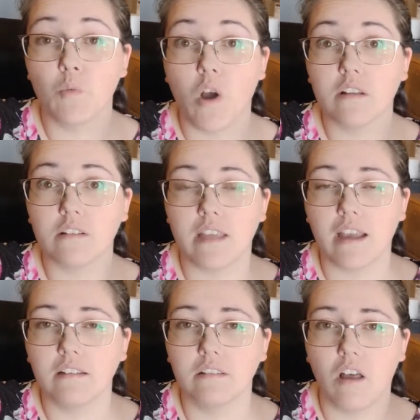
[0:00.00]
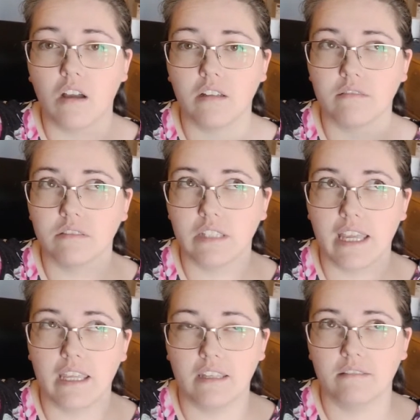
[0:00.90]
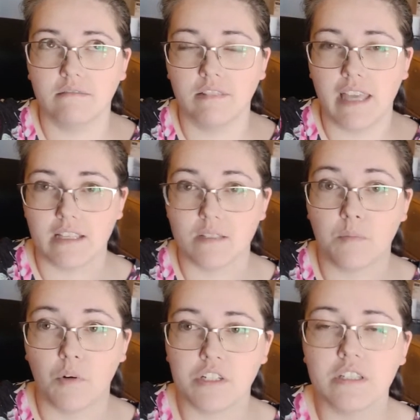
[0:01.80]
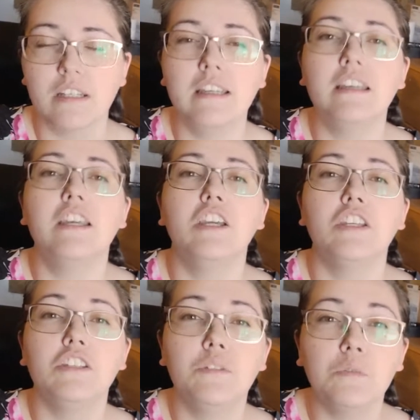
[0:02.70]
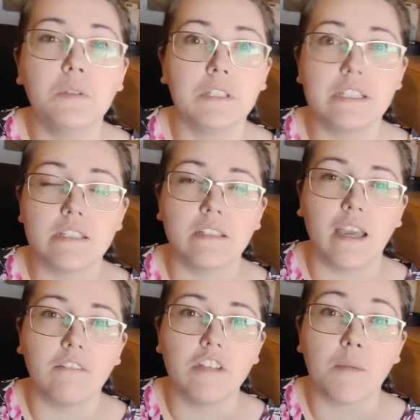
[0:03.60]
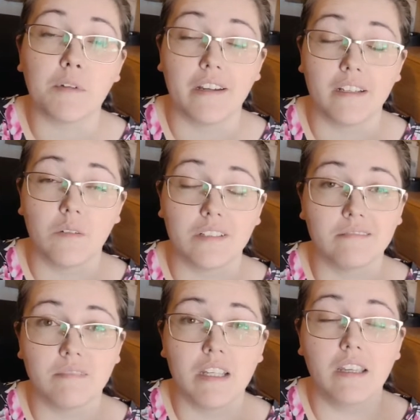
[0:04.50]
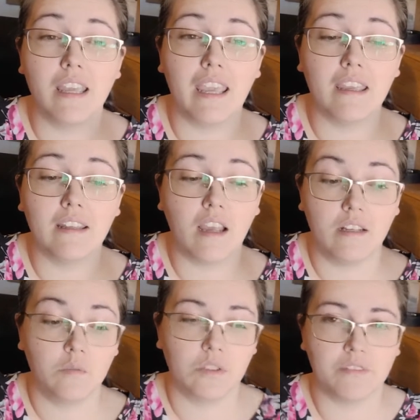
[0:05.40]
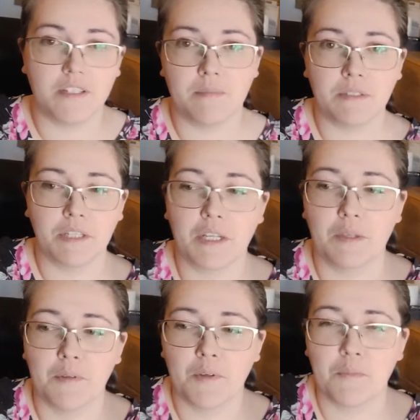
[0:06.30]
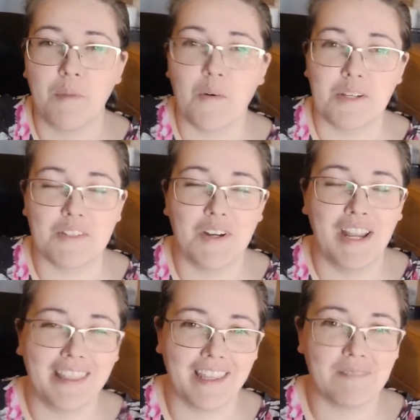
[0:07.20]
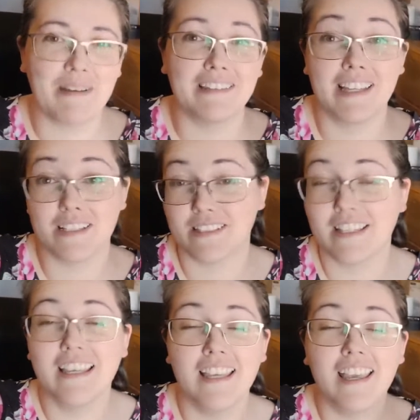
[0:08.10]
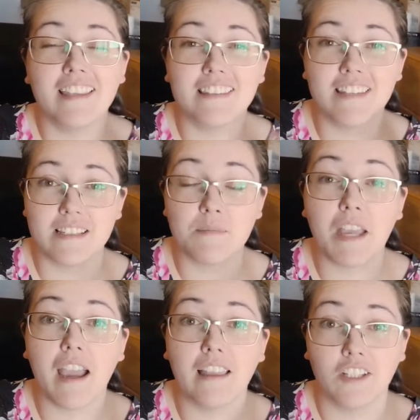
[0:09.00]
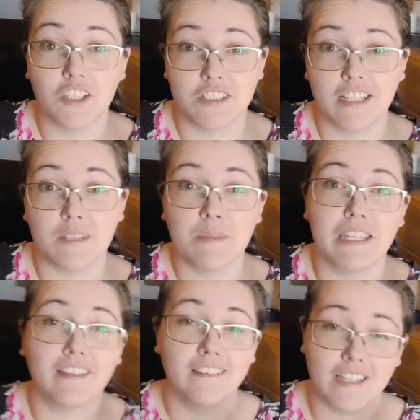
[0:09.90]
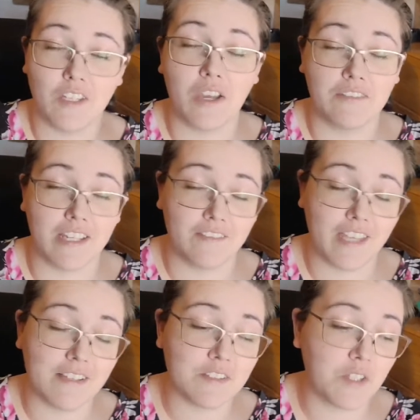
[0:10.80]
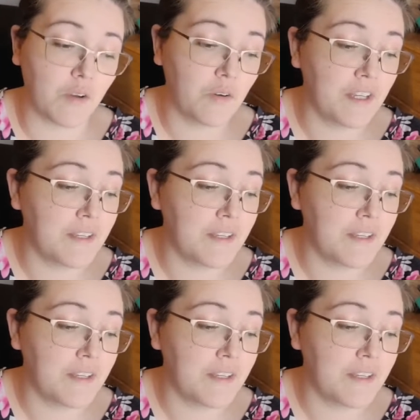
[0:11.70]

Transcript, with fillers: want that lock and fillet export, you will need to have the upgraded one. And I don't work for them. I don't get a bonus or anything, but that's something I learned at the beginning, that you have to have that. So